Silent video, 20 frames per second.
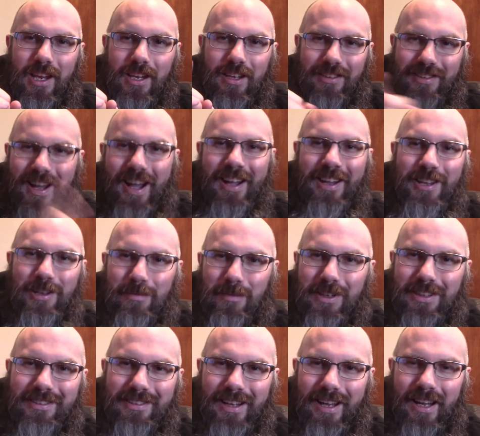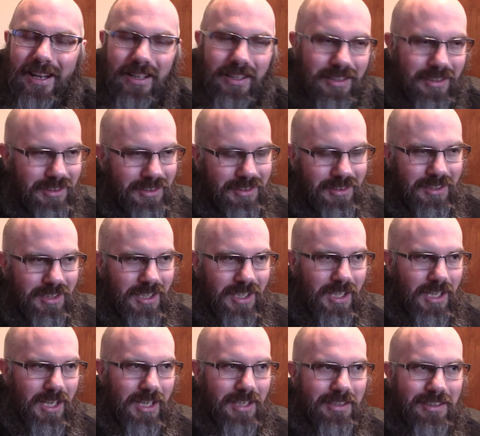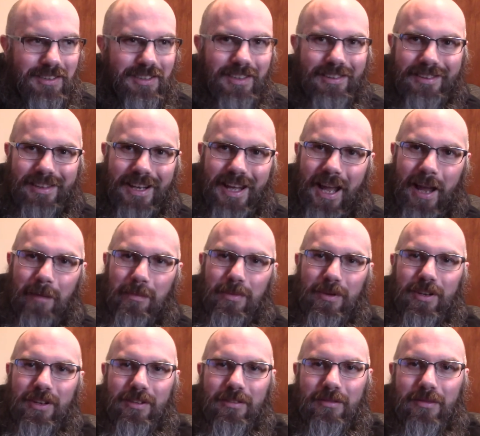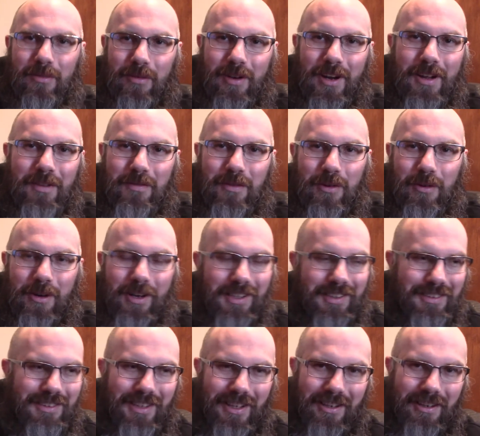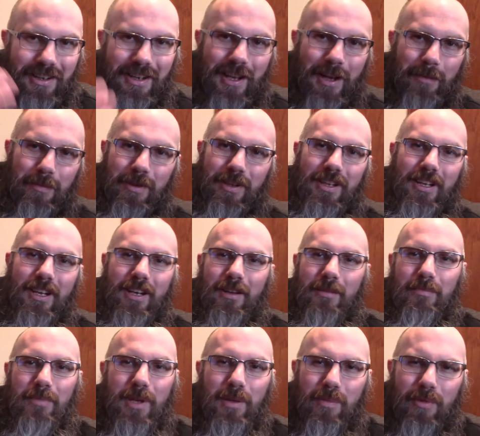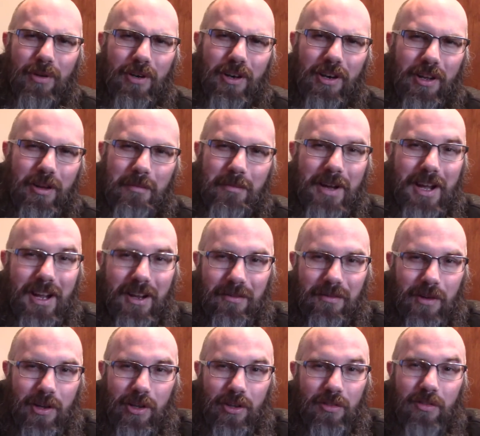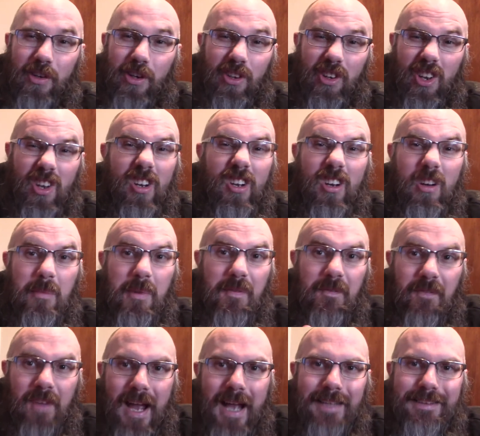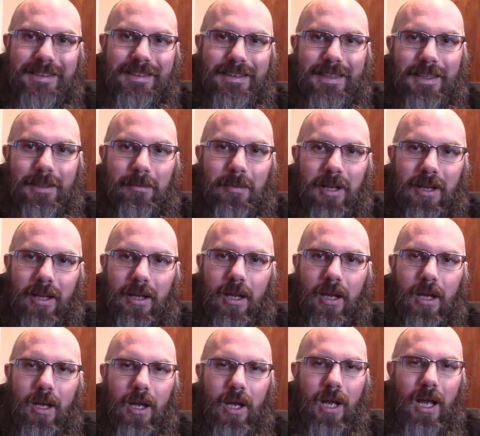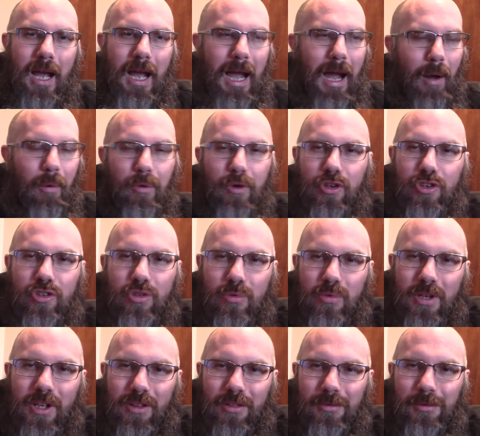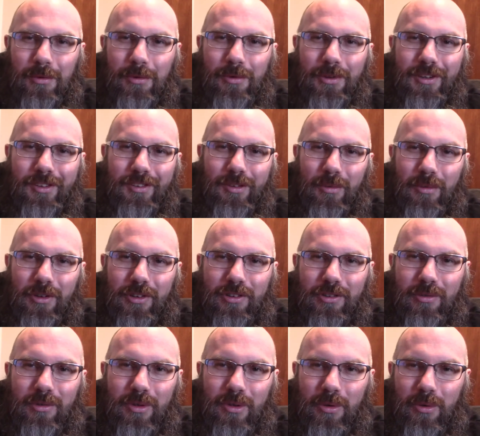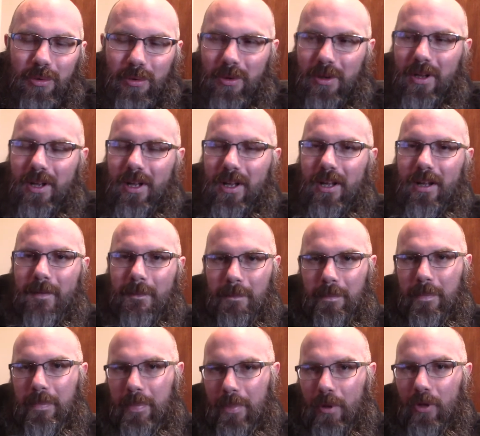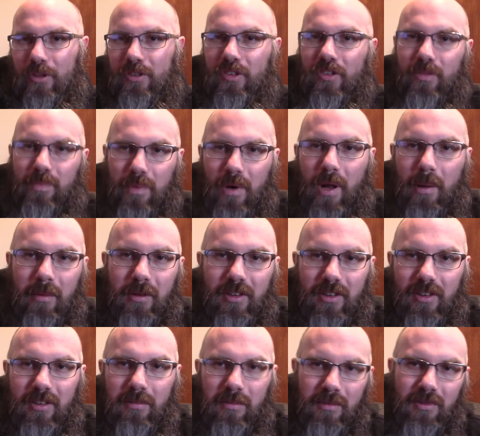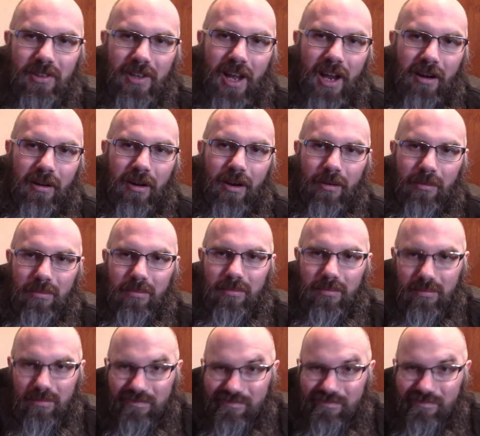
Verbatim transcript: Document that, because this hasn't happened in forever, and it's not going to happen again, and people are going to come back and find these videos, and they're going to be fascinated by, like, how did you get through this, and what did you do? And those just probably just sat around,